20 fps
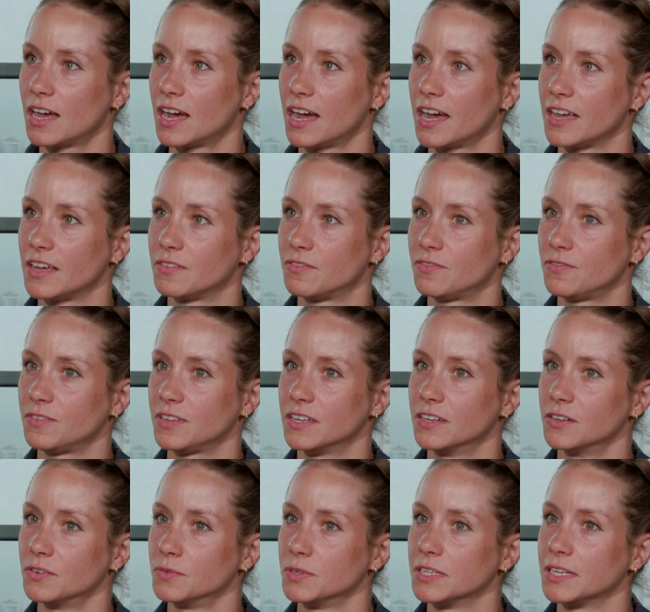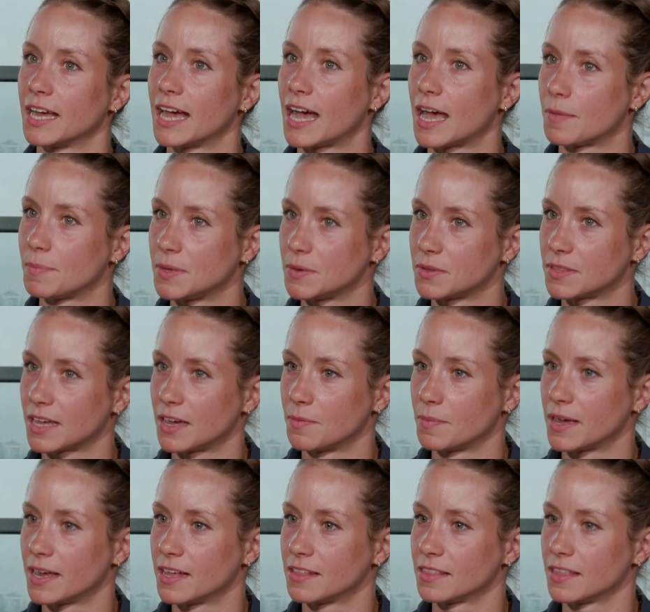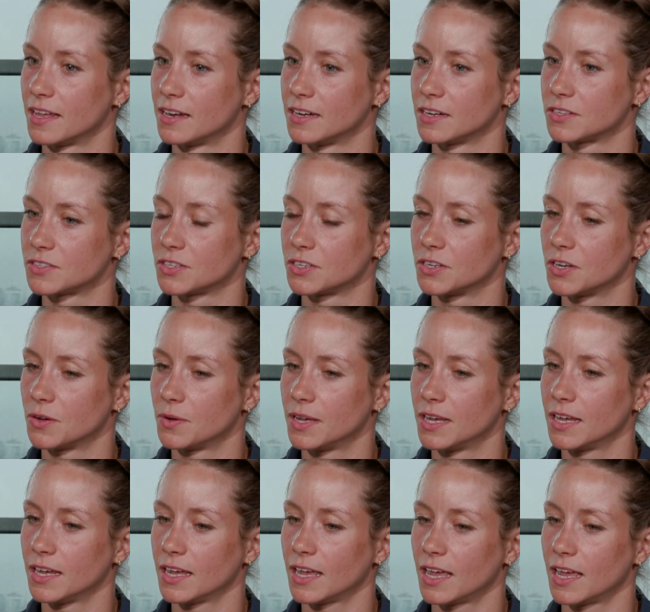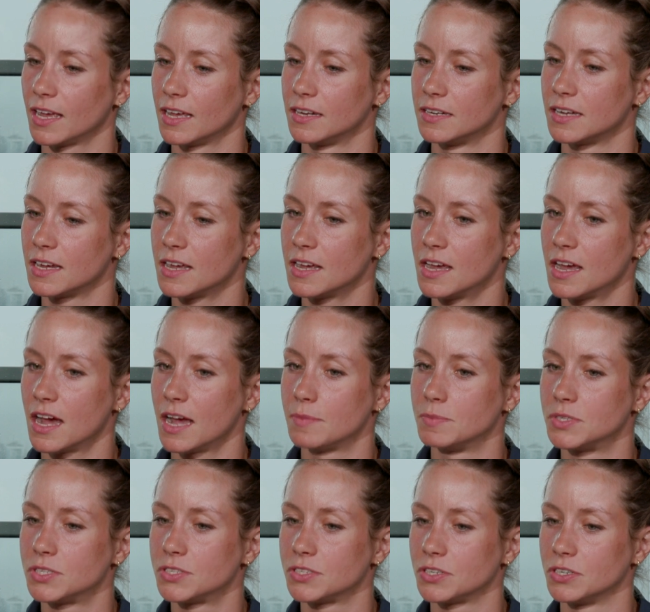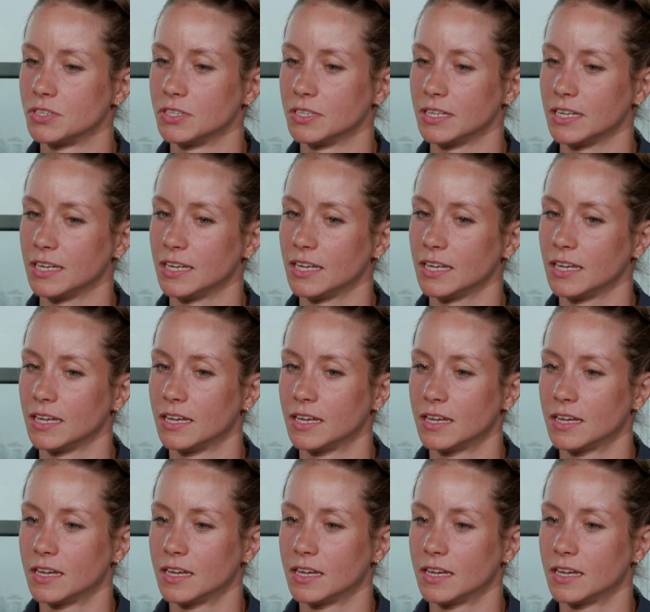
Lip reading: I feel really happy with how my athletics are going, and I'm certainly